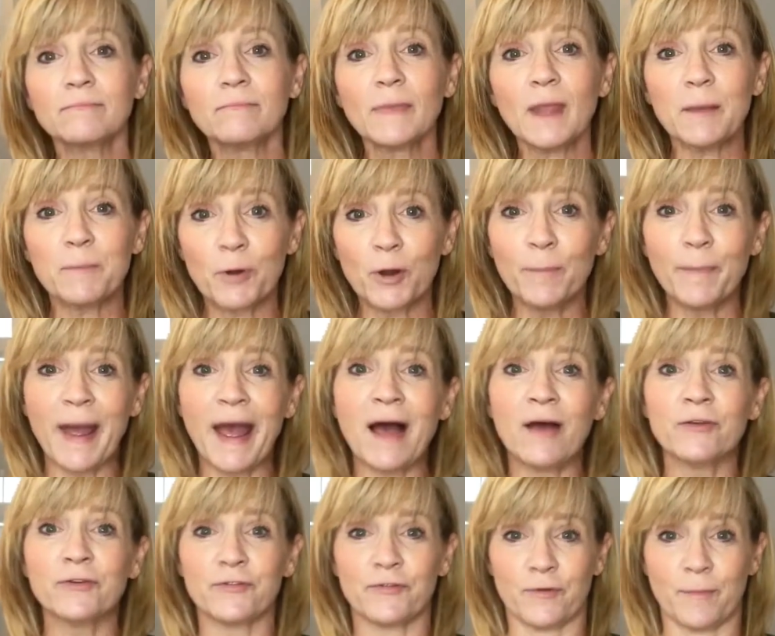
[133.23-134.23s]
per
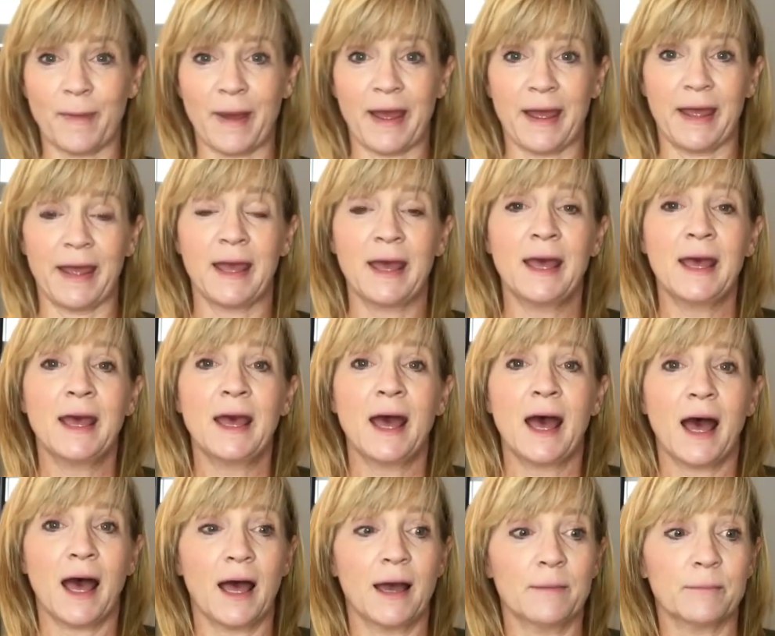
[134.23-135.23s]
pound for my
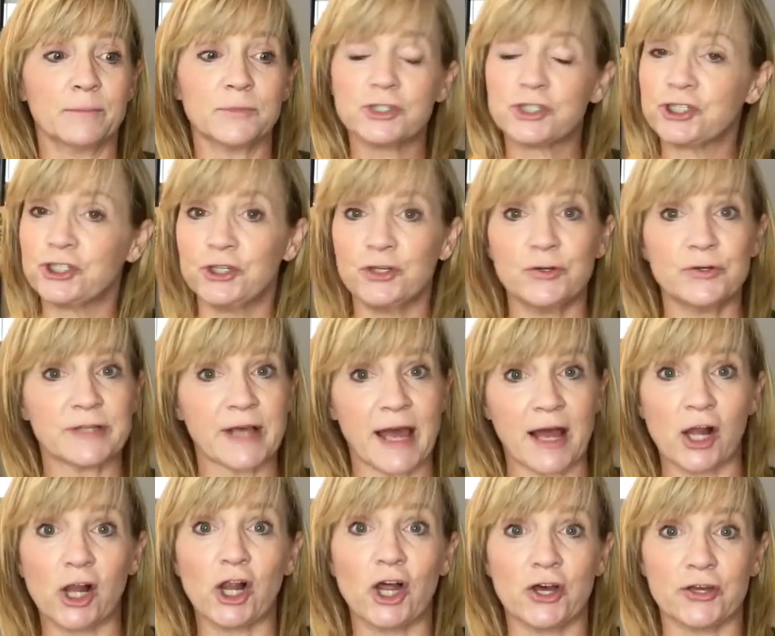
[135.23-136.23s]
shoes
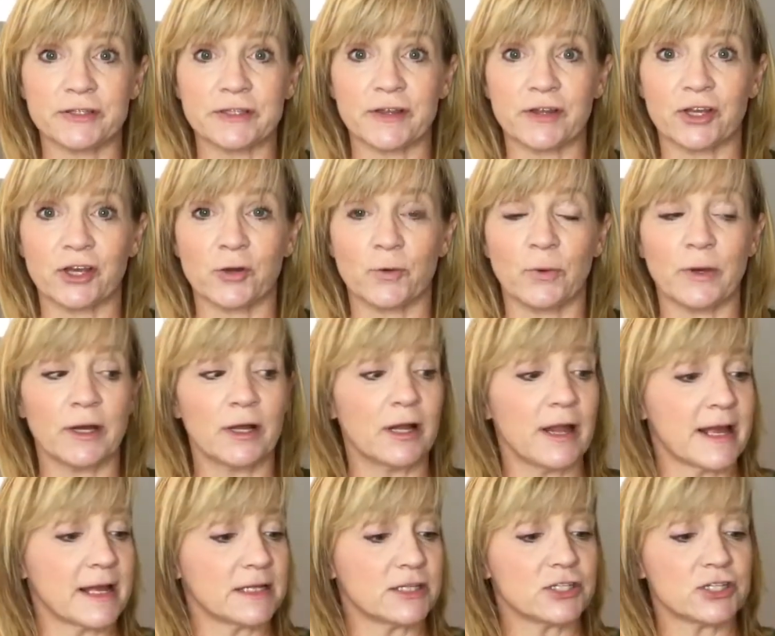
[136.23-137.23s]
and clothes at the Goodwill,
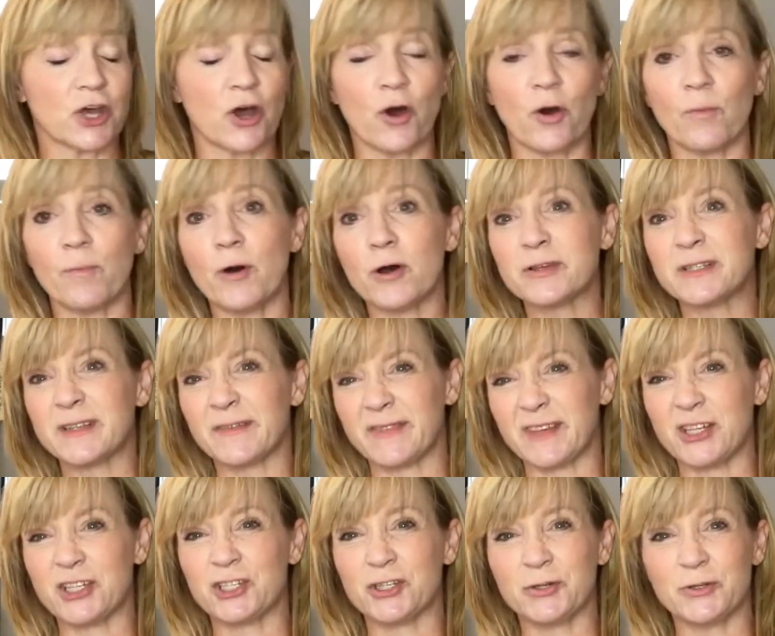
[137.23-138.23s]
and so most of
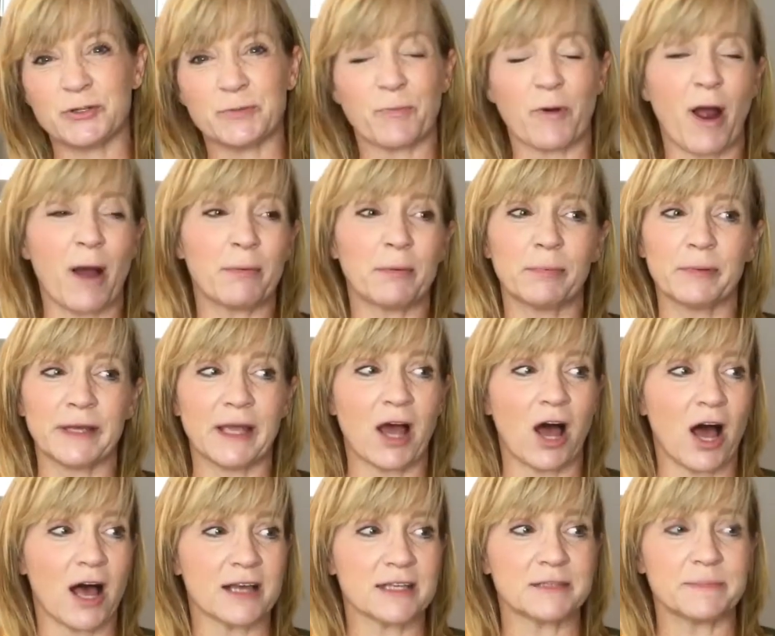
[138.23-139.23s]
these shoes probably
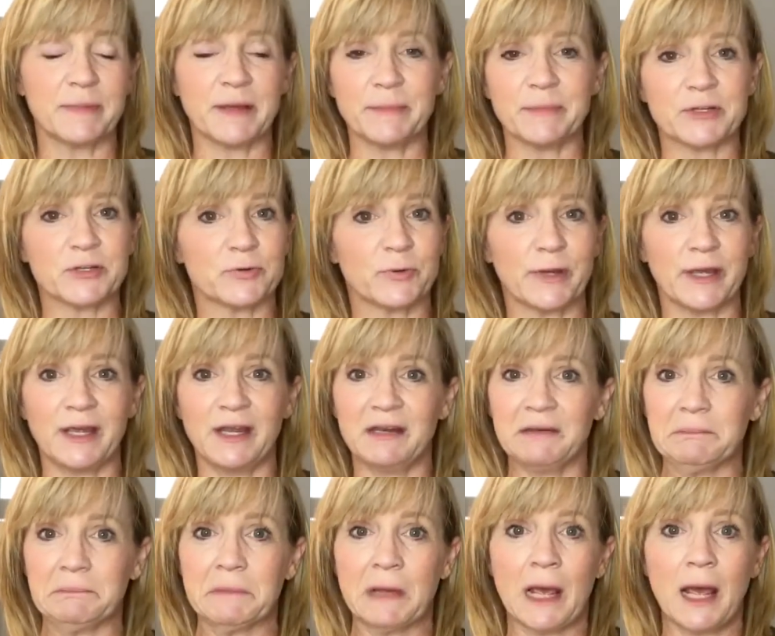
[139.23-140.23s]
cost me
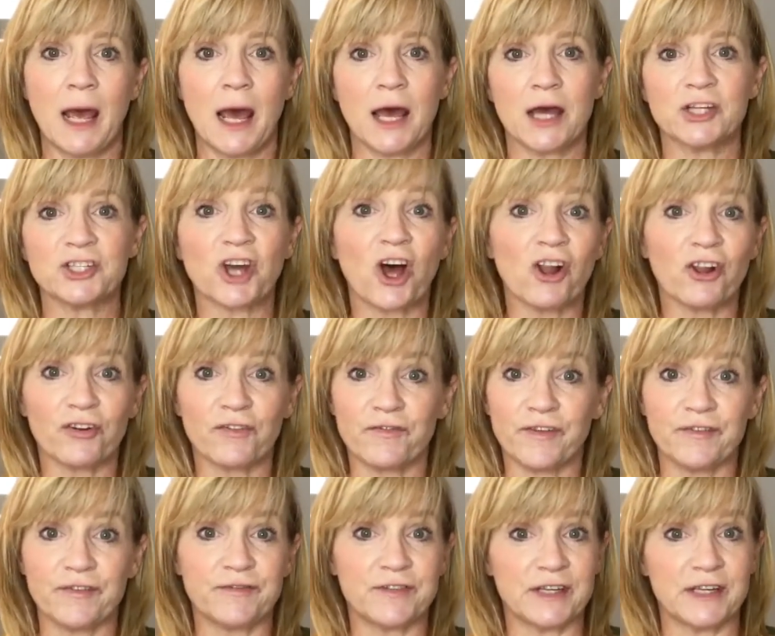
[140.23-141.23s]
between
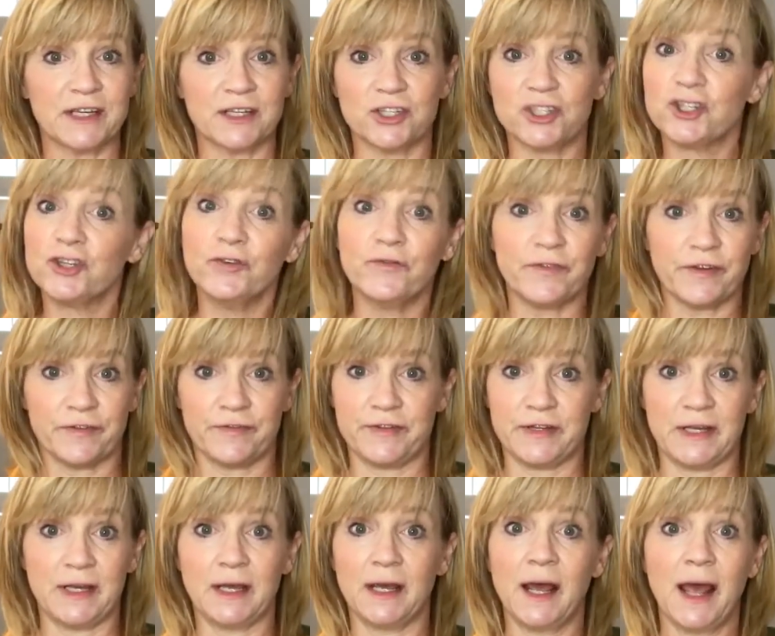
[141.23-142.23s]
$1.50 and
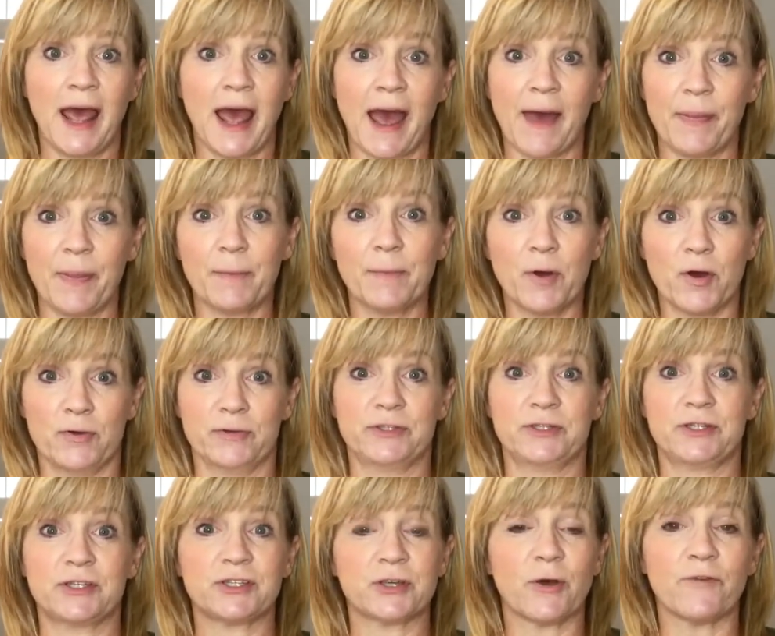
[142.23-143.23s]
$2.50 at the
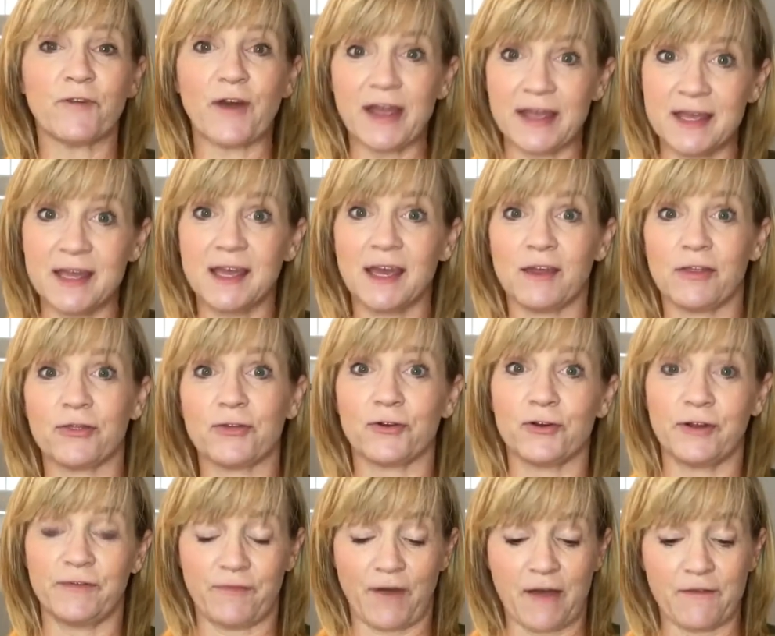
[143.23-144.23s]
most. So if I could get
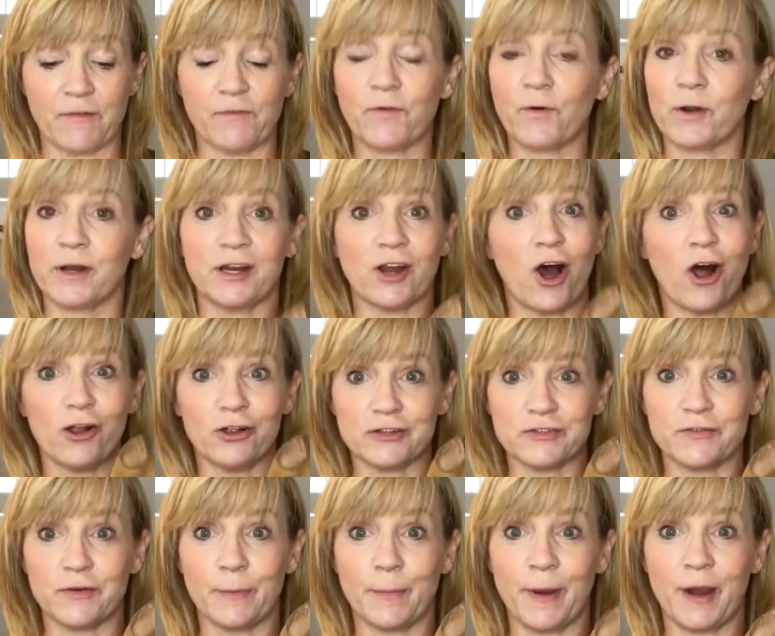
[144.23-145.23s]
$35 or $40
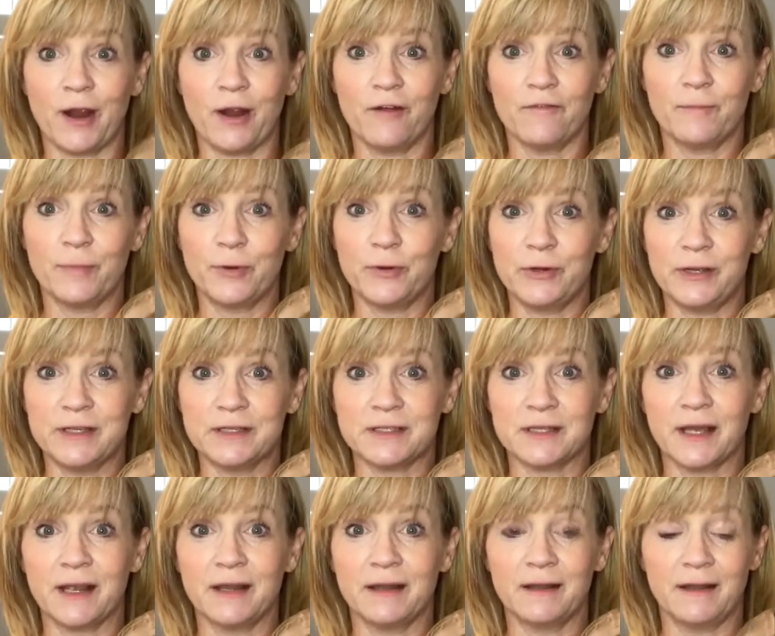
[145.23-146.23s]
for a pair of booties,
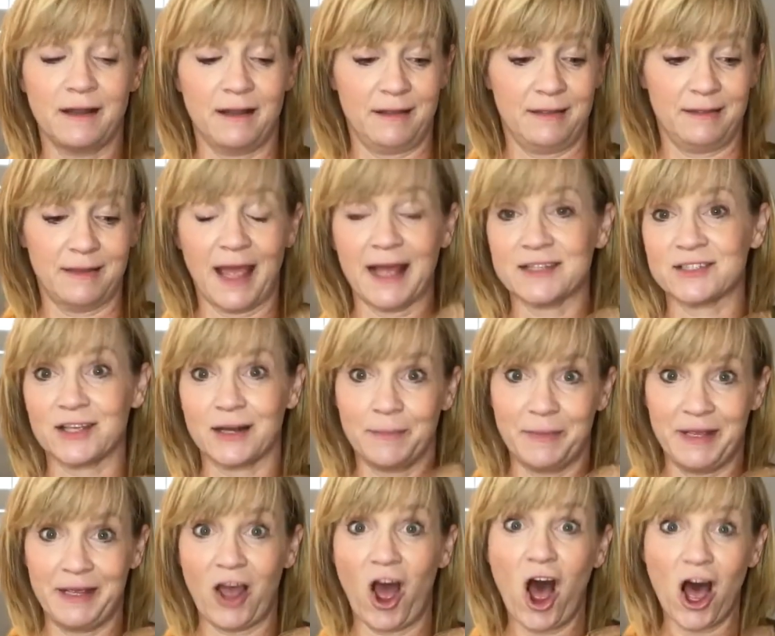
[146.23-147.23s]
then that's going to
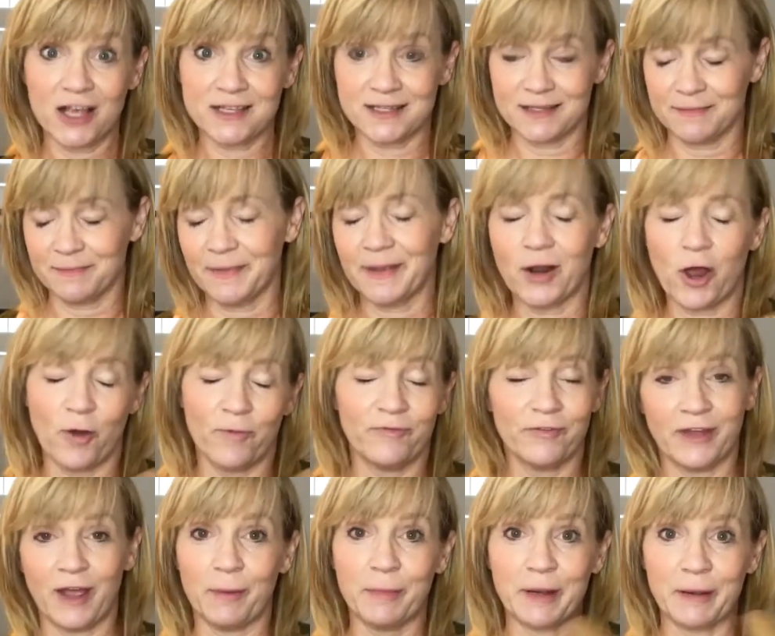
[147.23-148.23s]
be awesome, and
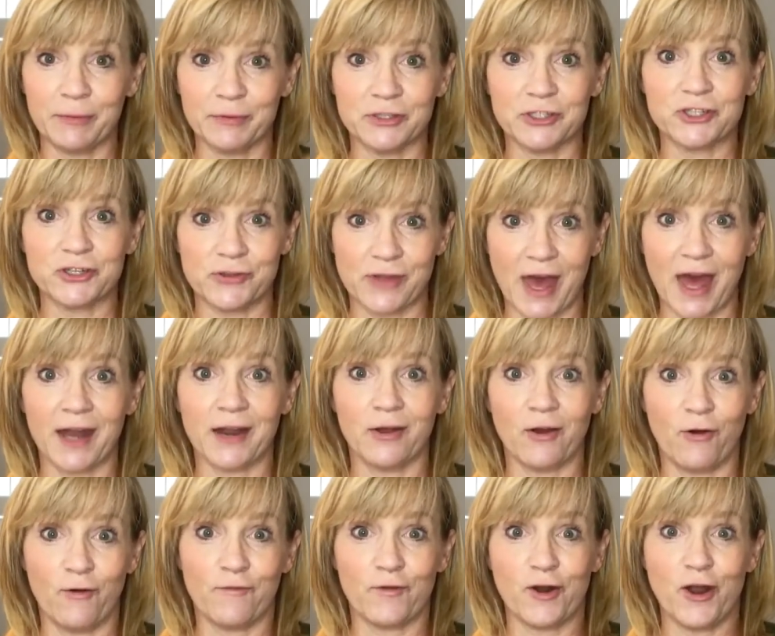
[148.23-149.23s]
hopefully I'll be able to do that
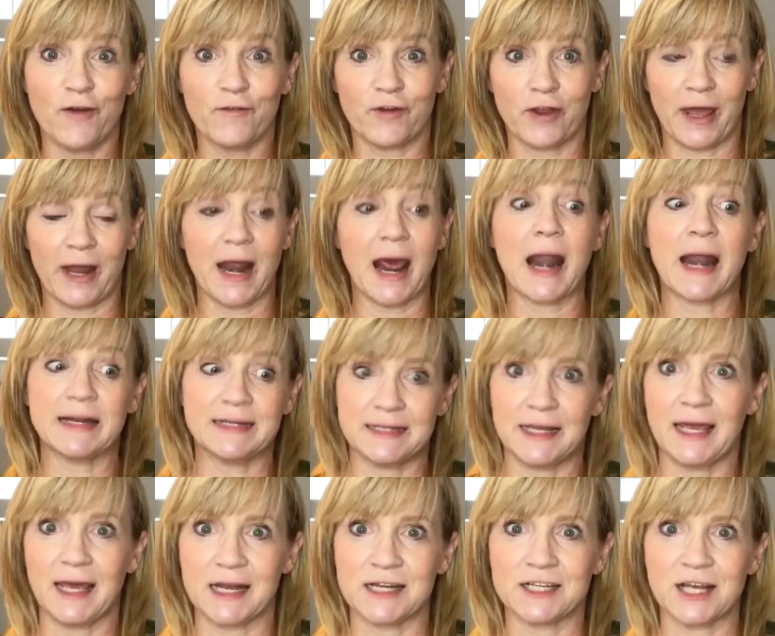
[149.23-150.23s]
over and over again. And I
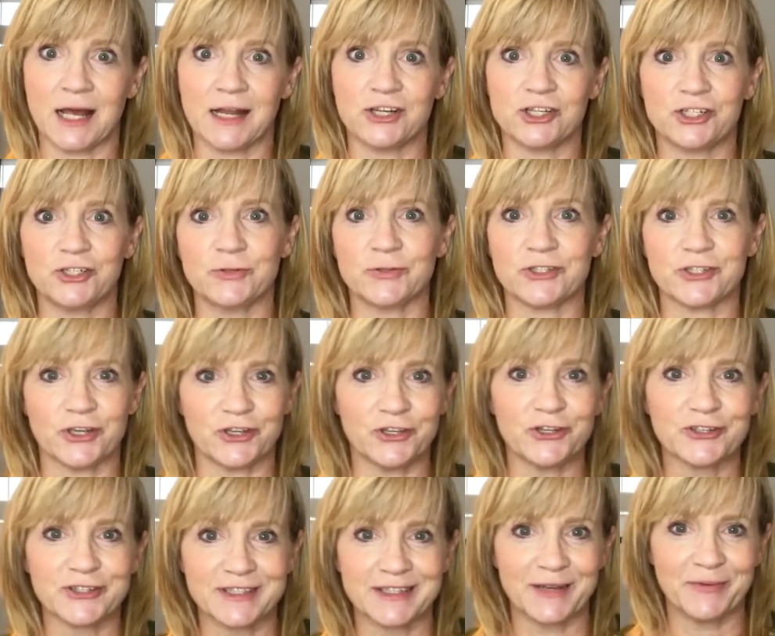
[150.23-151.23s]
did get a ton of shoes, so
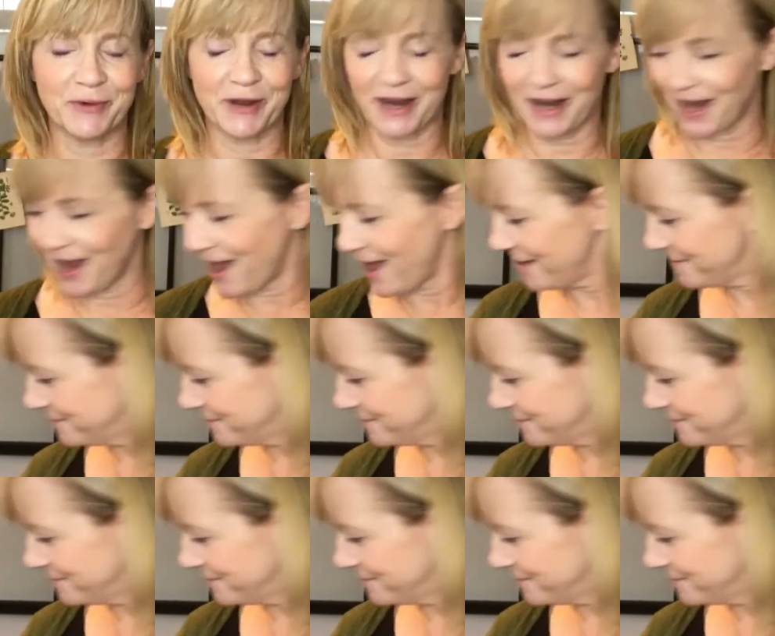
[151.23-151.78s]
you'll see what I got.